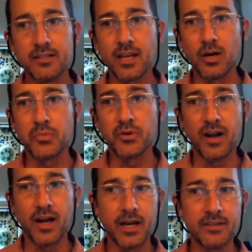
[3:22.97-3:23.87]
to help
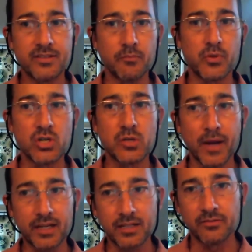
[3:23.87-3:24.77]
provide some
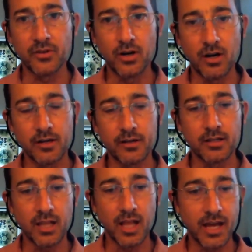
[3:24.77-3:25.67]
perspective
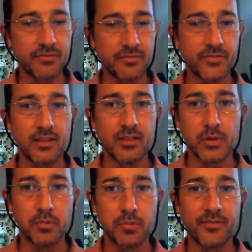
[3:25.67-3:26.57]
on life in
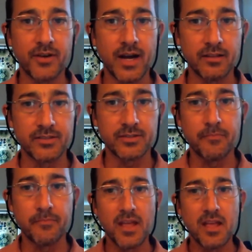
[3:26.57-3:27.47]
the Pribilof
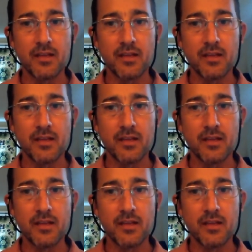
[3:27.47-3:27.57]
Islands.